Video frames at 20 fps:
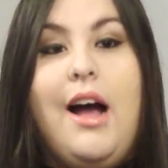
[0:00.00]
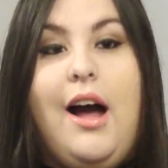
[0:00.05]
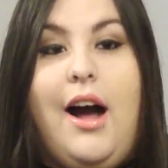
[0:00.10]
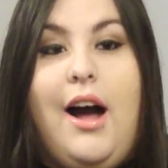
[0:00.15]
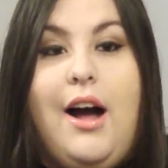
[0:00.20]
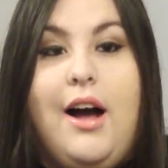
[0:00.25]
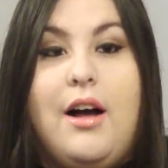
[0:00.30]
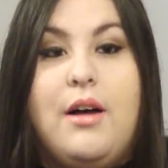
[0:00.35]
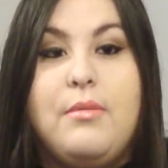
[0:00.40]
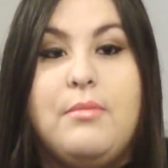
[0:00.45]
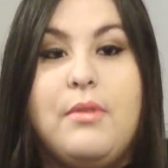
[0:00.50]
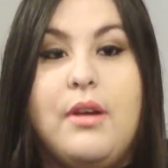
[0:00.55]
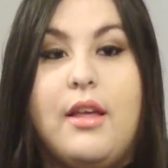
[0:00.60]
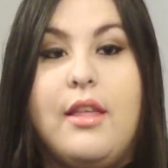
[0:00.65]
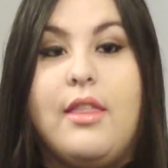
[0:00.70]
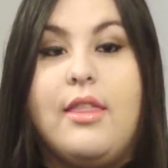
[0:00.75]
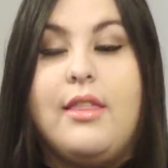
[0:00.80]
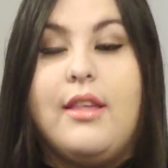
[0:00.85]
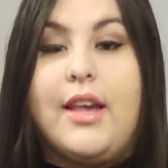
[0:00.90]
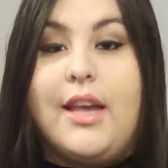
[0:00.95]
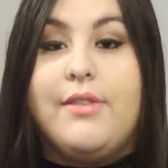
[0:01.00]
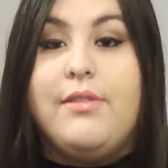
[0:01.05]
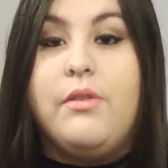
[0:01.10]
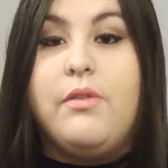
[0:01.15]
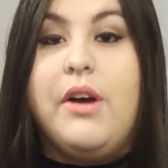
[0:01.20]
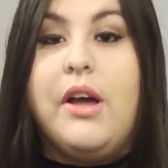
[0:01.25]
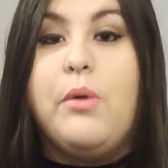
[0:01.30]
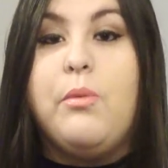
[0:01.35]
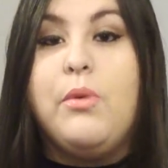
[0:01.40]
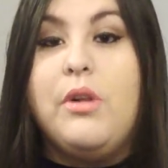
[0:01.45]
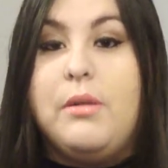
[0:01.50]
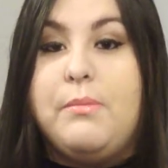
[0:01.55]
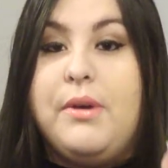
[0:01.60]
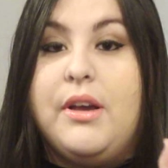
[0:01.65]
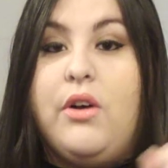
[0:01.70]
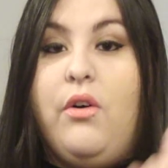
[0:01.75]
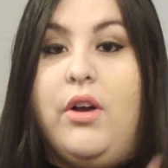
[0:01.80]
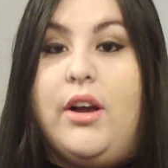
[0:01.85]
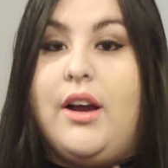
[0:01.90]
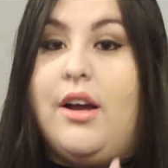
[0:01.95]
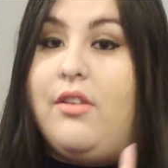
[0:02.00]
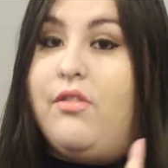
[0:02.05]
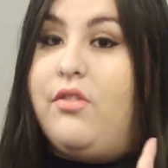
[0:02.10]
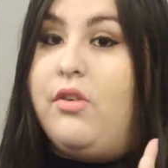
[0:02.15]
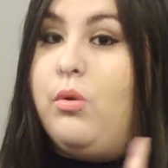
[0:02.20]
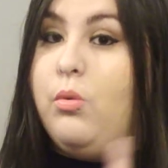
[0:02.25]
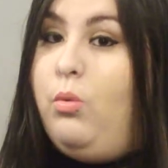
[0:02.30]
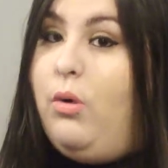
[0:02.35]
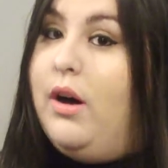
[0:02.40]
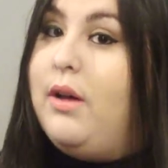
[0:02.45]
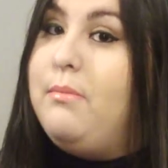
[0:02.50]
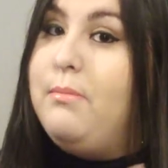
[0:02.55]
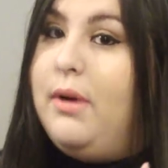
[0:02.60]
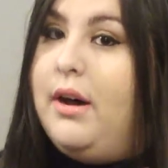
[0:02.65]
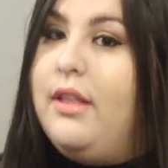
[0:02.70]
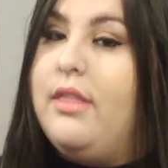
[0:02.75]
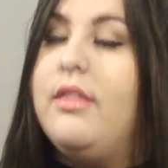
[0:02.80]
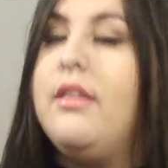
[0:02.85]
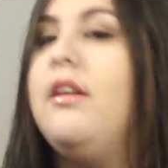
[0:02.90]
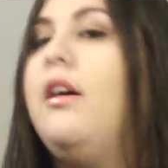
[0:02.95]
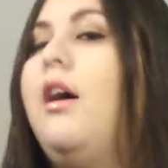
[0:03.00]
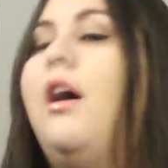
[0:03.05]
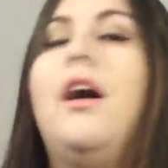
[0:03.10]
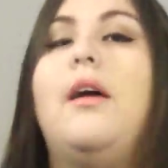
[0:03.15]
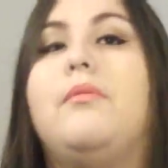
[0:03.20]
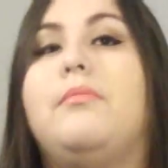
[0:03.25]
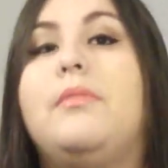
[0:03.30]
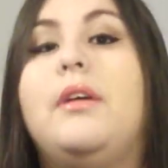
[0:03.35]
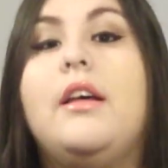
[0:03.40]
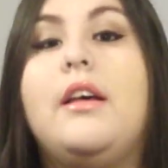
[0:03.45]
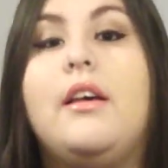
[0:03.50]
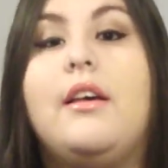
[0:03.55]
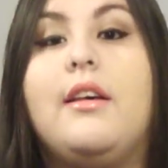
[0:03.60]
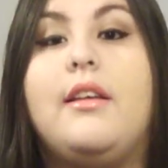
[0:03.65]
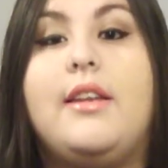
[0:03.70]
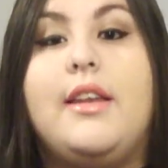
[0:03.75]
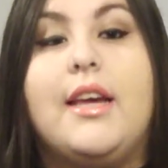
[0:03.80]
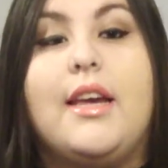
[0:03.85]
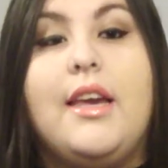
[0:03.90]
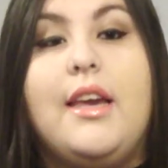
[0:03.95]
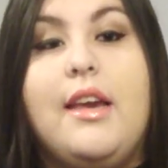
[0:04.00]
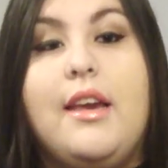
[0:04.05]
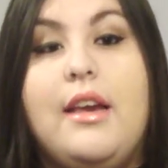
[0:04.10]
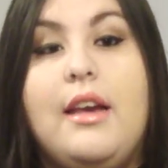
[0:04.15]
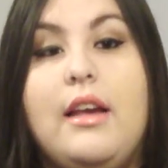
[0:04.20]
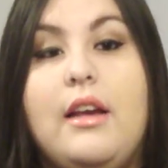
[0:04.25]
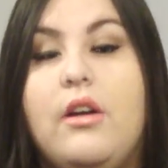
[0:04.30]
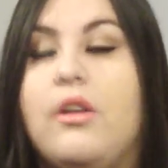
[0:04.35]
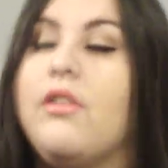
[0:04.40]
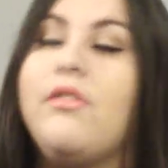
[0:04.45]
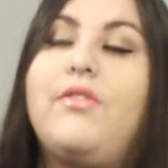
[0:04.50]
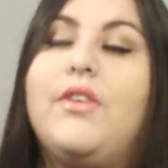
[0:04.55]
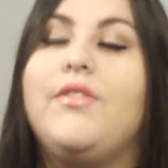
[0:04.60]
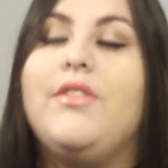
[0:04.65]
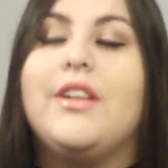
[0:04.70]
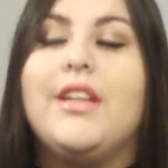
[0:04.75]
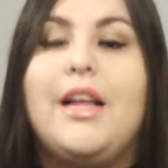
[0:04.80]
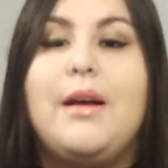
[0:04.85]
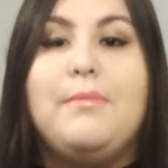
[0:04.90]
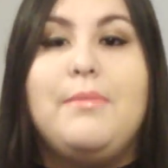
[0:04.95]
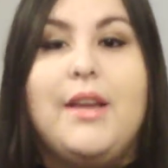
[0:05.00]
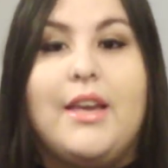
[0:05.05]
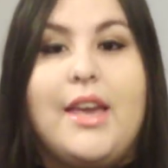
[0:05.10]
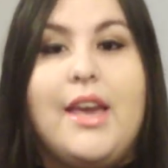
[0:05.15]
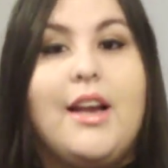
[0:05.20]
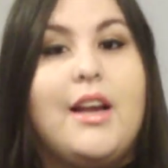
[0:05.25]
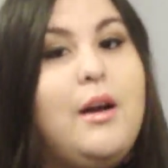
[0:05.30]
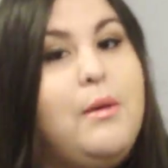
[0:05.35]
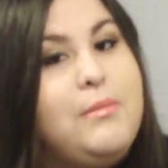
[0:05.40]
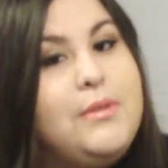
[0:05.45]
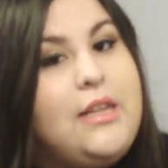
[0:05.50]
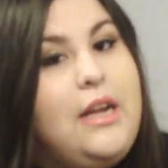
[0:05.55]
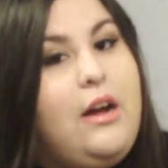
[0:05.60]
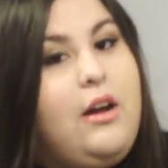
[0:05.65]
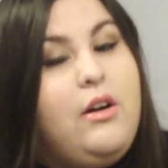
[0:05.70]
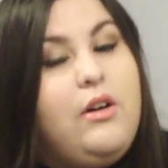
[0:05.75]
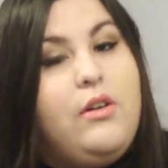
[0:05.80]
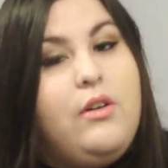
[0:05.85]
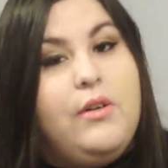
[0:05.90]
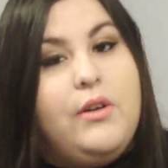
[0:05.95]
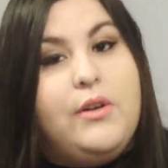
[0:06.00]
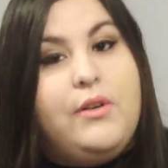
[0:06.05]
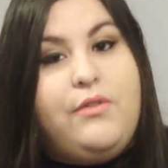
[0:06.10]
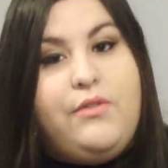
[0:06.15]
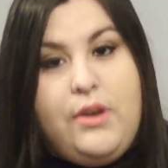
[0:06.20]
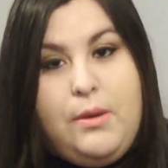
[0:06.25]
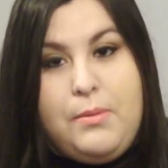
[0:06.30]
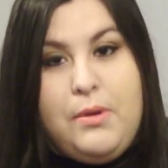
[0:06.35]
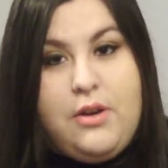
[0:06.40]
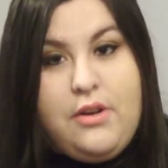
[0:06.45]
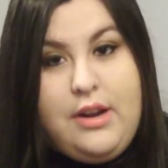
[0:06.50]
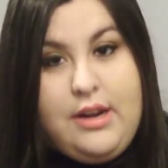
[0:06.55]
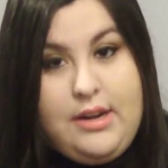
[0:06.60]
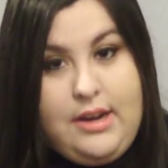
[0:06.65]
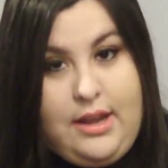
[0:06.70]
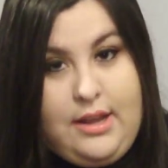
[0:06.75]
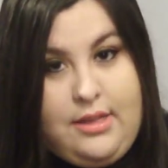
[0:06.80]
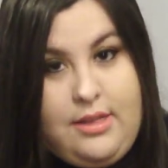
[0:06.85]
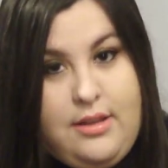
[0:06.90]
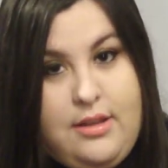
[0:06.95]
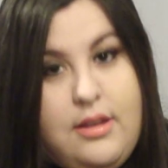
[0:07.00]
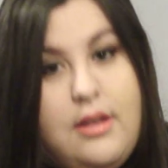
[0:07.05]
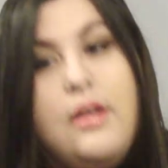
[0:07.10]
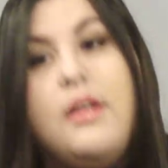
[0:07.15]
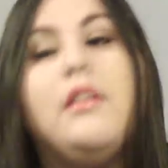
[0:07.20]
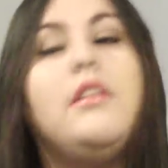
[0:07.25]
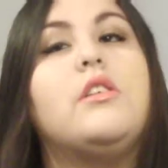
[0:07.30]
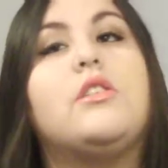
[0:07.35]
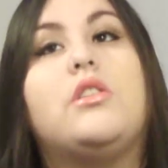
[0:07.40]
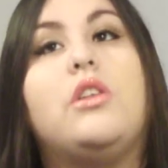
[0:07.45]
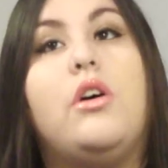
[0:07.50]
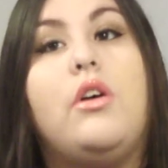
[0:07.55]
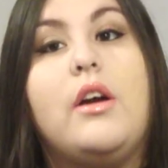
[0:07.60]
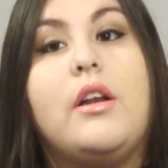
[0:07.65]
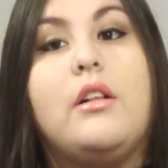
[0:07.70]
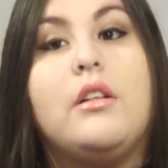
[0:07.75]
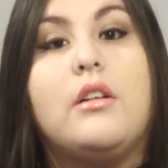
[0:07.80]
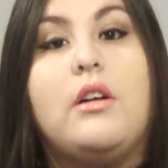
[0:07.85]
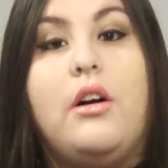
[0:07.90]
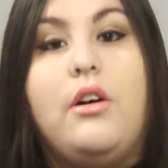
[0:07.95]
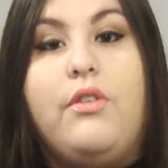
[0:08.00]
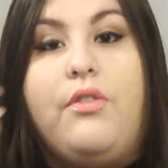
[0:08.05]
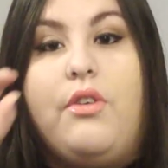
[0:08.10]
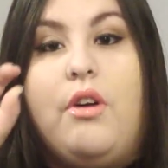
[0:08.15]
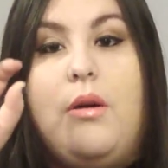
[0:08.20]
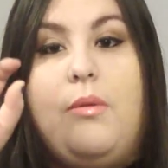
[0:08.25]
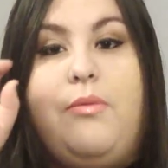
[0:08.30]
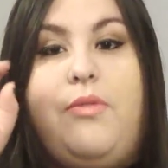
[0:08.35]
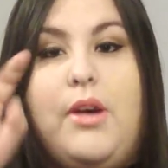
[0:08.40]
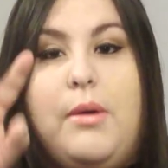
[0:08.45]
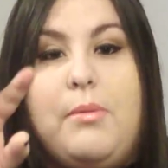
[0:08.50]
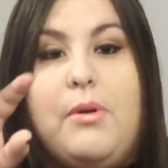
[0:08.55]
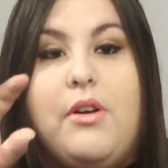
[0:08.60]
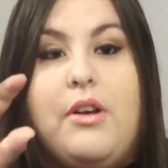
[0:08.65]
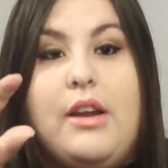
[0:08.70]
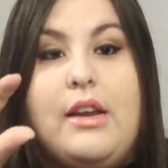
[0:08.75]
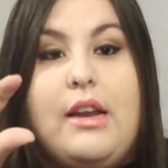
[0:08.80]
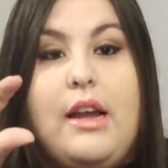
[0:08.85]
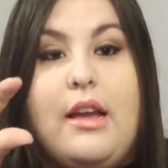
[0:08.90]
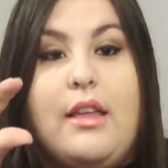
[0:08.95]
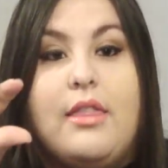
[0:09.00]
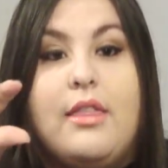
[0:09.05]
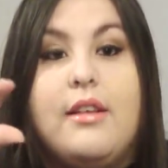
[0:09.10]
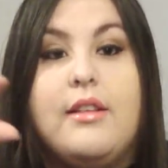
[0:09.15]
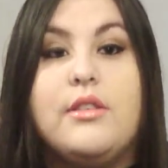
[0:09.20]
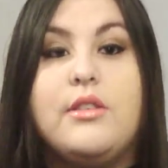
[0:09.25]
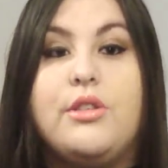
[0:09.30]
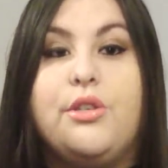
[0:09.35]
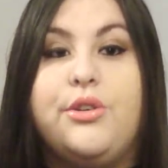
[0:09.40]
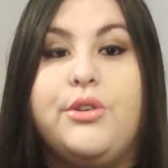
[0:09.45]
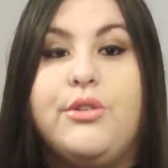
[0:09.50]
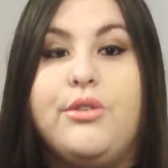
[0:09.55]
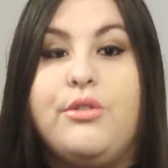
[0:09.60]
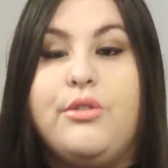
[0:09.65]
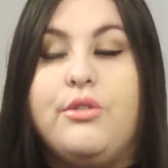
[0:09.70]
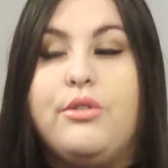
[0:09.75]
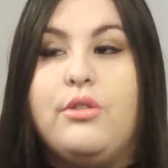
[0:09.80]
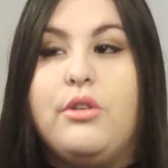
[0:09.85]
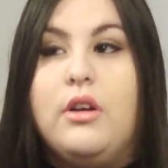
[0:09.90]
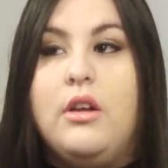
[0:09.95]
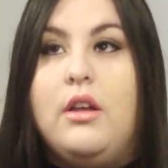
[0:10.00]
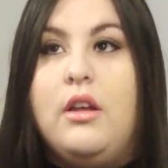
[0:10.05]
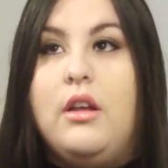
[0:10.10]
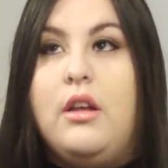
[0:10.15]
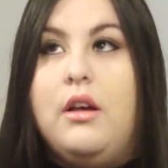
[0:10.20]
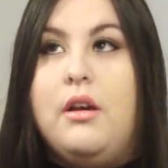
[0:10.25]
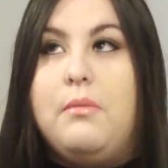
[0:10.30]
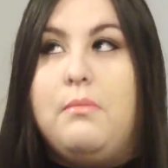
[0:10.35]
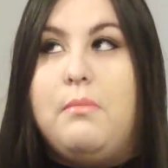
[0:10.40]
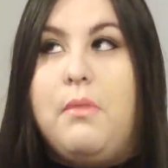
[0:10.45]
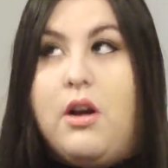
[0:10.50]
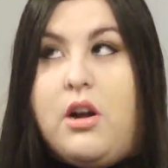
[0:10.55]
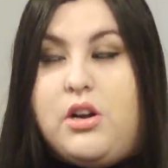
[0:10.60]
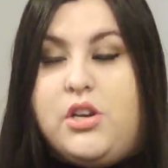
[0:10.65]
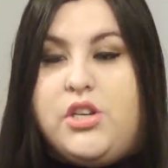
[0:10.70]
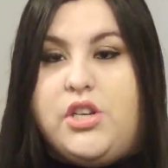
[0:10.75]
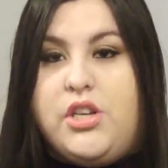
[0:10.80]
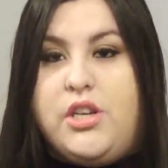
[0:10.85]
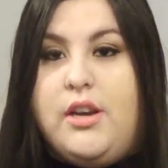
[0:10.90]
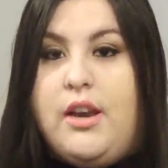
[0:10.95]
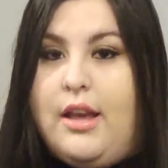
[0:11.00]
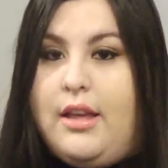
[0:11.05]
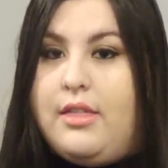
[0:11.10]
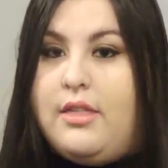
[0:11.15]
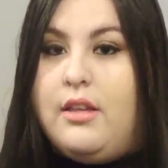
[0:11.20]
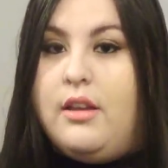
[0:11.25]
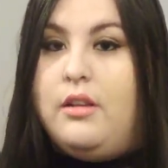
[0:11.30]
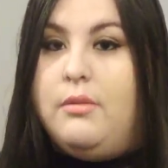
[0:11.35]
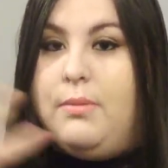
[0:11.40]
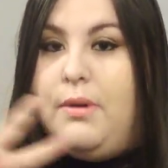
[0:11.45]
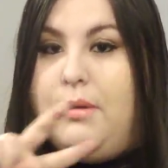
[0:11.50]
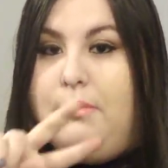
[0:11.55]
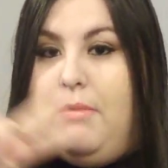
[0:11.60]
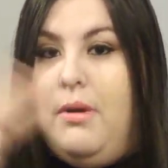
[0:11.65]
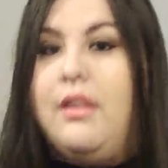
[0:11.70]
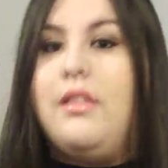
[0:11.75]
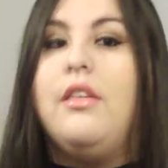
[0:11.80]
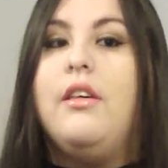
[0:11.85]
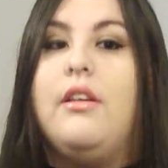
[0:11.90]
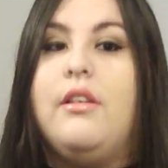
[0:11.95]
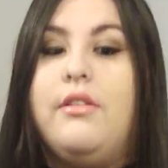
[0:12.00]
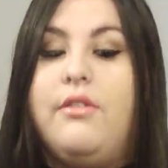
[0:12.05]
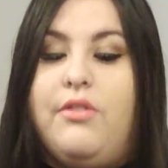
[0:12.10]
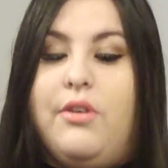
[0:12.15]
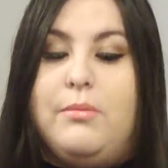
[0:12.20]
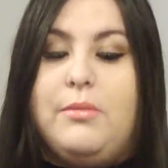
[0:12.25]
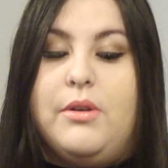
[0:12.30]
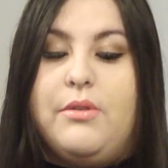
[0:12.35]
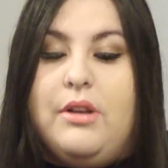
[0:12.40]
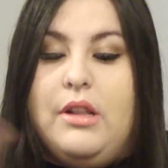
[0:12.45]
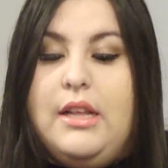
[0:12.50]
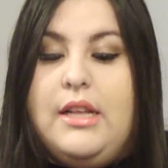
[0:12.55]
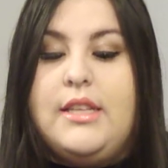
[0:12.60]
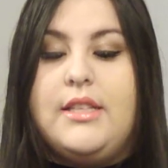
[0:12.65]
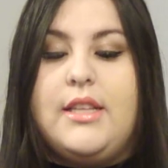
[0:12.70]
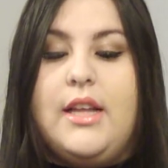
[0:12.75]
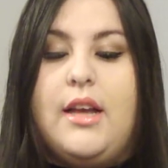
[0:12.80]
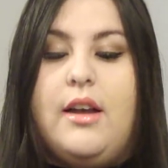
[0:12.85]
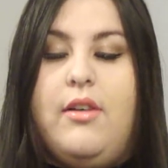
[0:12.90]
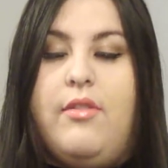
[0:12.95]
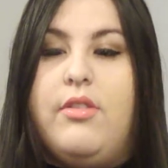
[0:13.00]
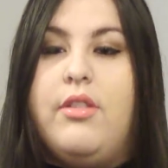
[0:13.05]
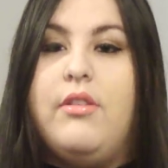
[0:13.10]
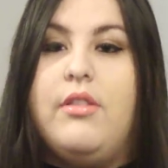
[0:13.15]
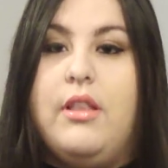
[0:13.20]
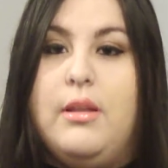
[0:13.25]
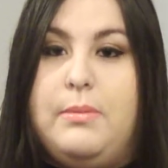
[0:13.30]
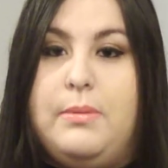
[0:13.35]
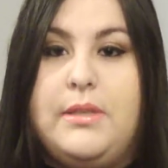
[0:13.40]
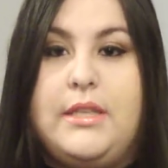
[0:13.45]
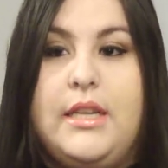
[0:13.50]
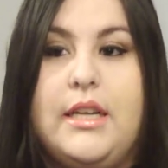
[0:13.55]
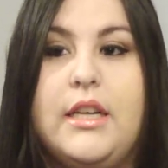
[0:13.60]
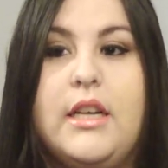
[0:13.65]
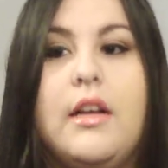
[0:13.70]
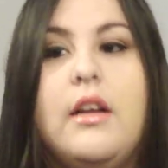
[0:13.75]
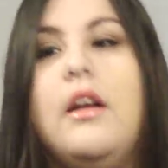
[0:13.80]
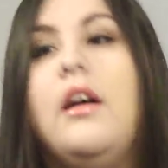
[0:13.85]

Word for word: The giveaway will be going on for 1 month. Nicki, or Viva Glam Nicki, comes out February 9th, so it'll go from February 9th to March 9th. It'll be a month from the release date of the lipstick.